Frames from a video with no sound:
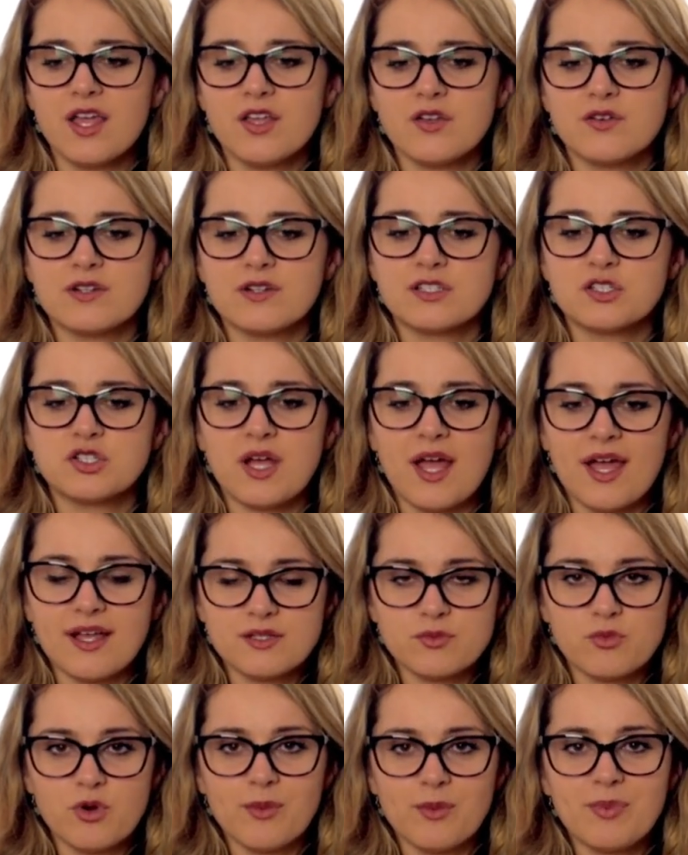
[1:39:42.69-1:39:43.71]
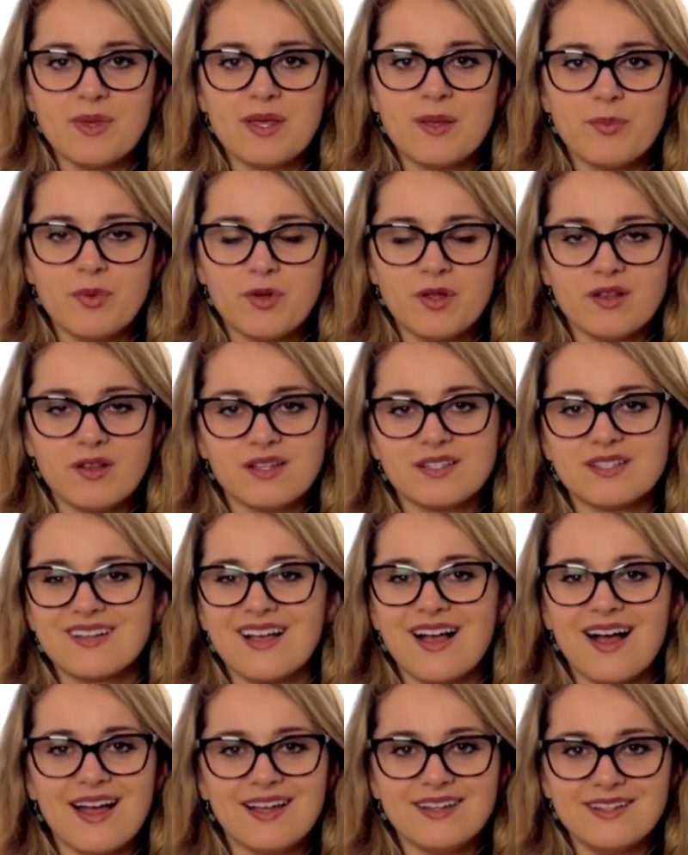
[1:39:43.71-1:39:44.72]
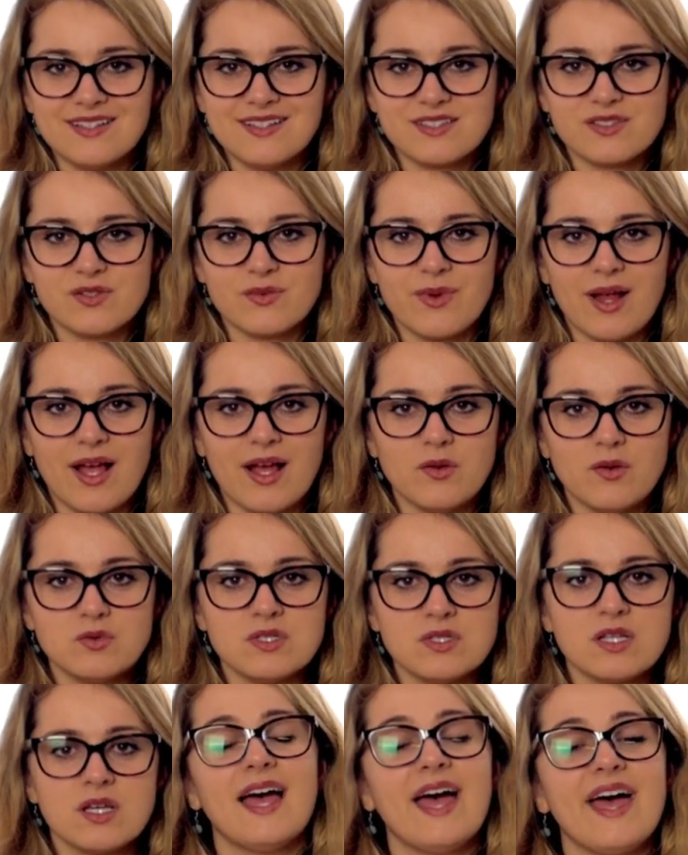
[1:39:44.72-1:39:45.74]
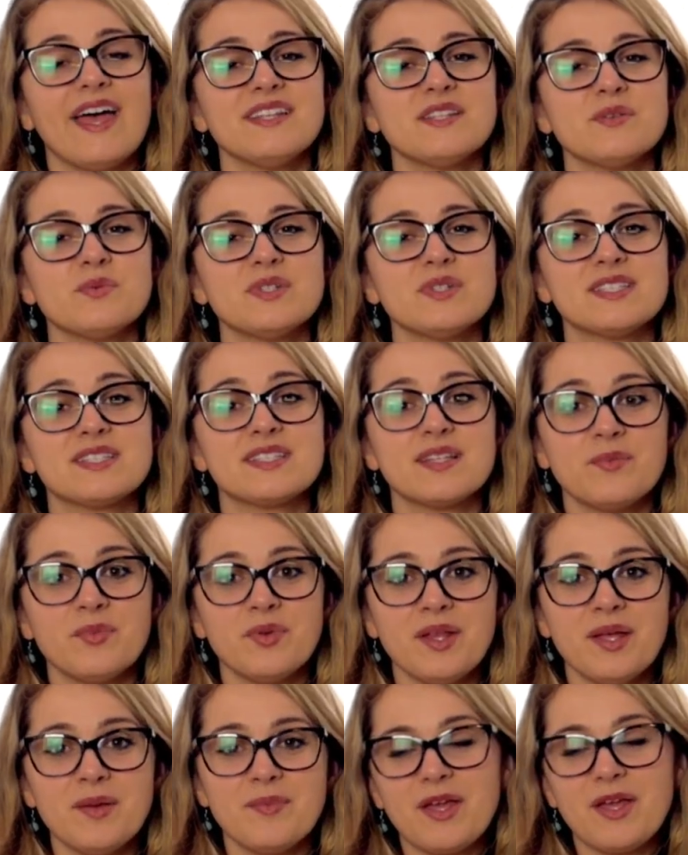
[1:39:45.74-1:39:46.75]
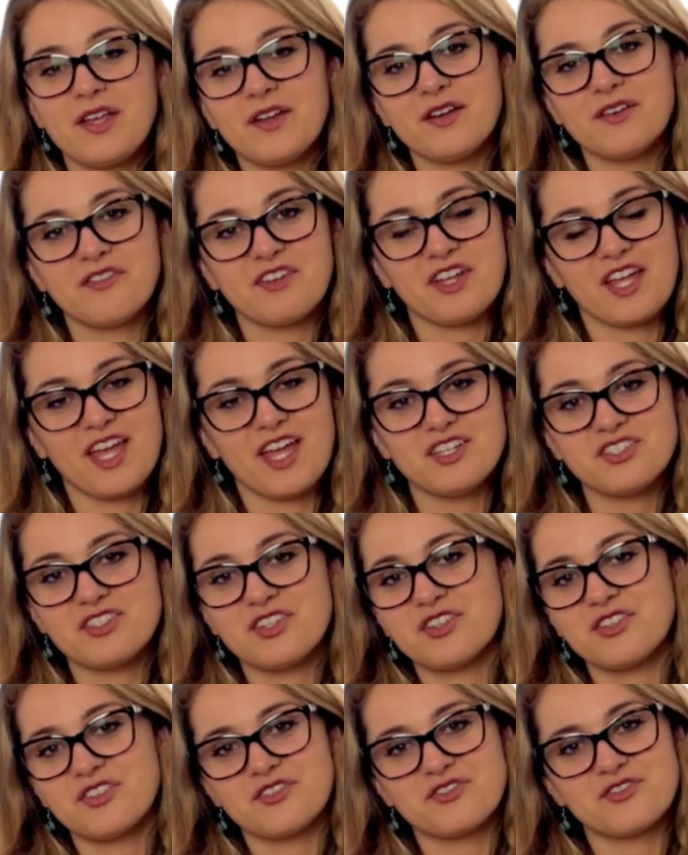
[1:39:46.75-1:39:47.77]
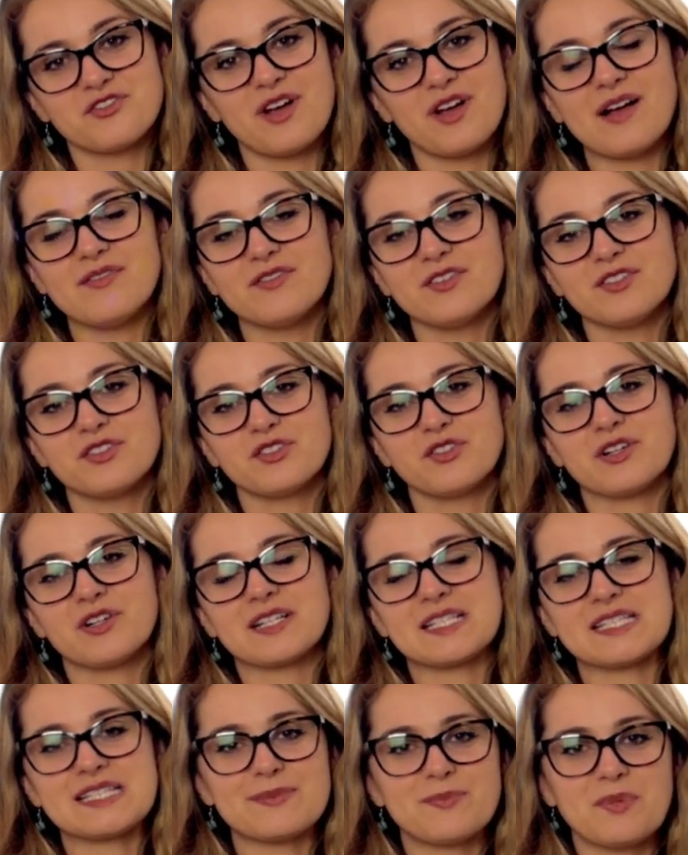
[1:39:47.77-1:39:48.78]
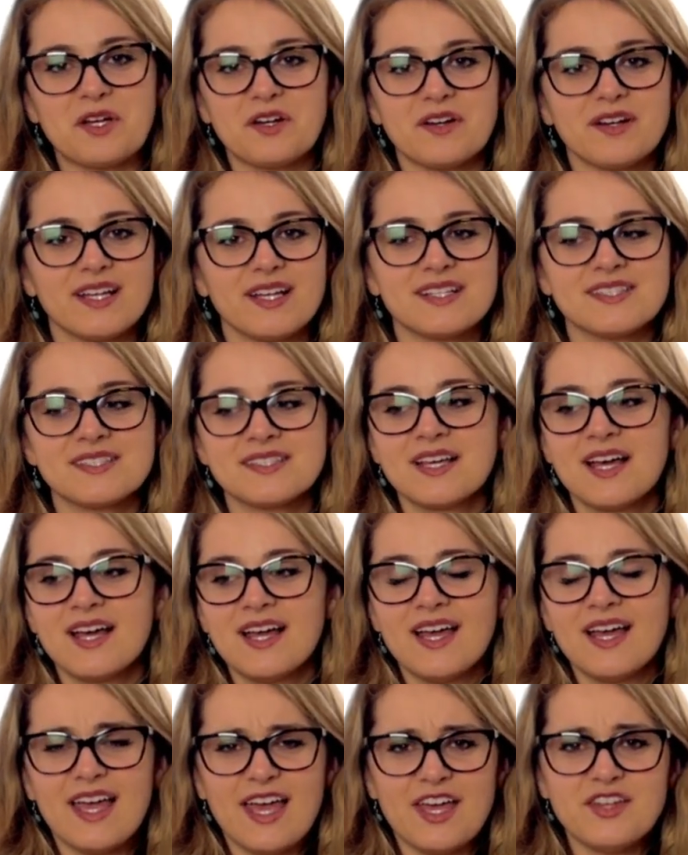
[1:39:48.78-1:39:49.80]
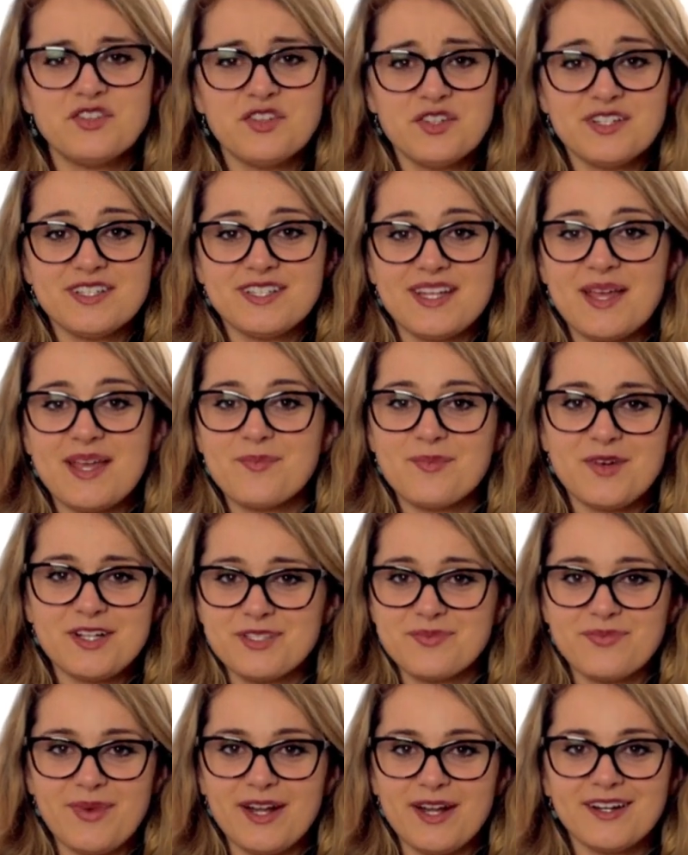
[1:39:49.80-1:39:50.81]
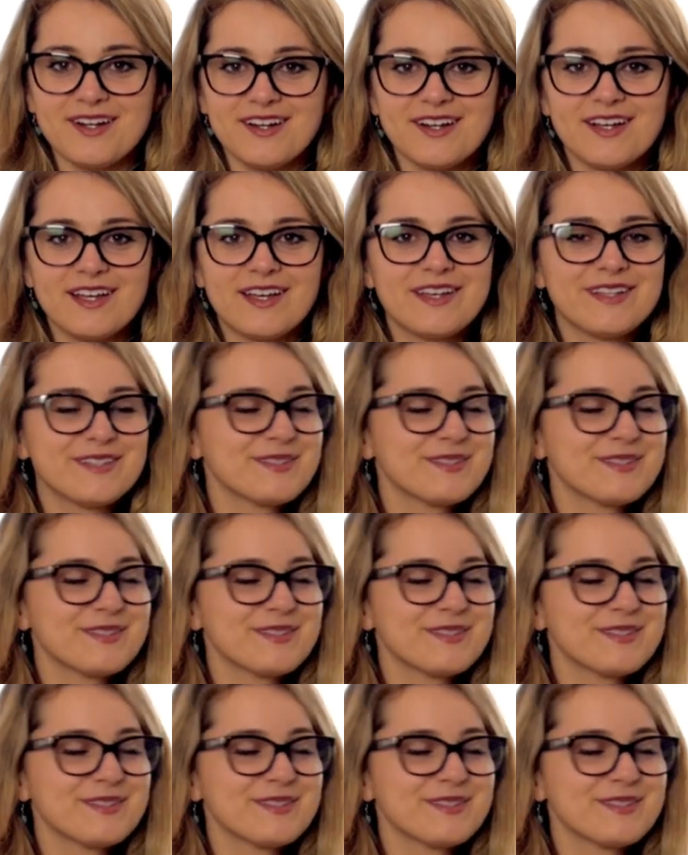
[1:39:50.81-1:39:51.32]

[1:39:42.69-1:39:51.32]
You attract more people and kindness around. And it would simply make your vacation, your travels, your experience, and your day much better.